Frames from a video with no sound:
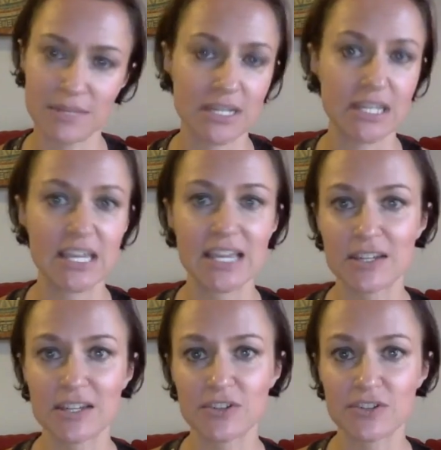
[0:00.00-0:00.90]
And again,
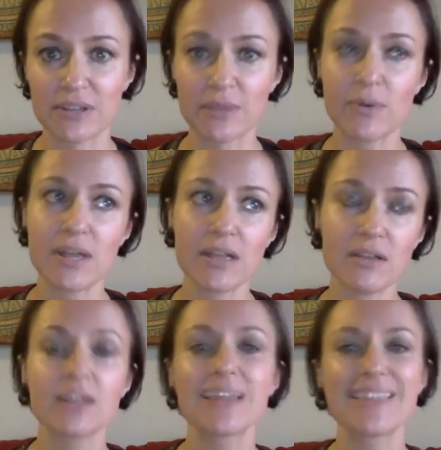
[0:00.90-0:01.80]
doctors are like, well,
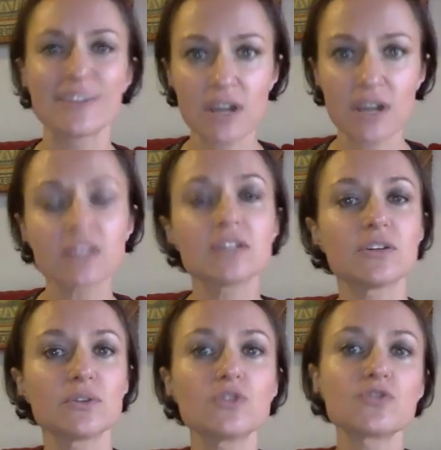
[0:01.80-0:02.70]
they're not,
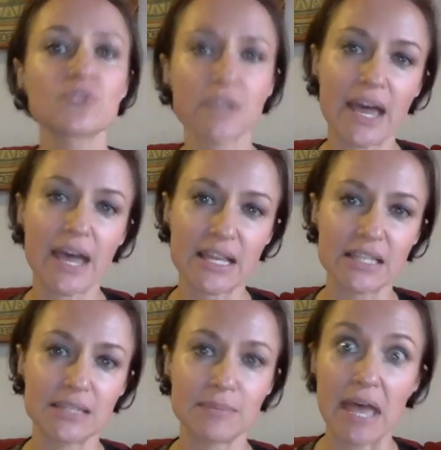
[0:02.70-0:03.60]
usually
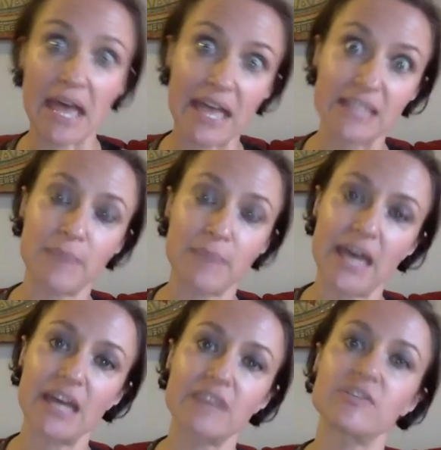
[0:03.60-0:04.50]
as
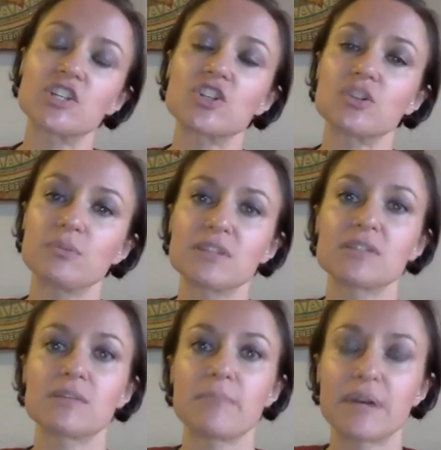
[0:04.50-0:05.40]
bad of an issue because
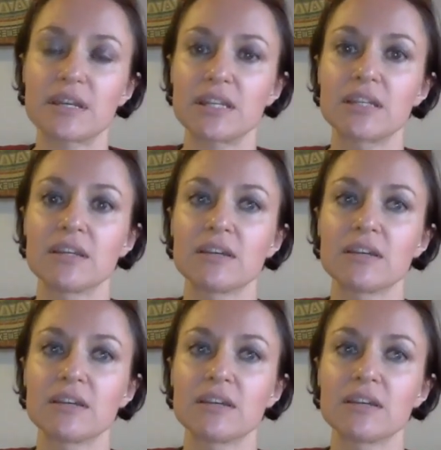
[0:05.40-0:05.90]
the body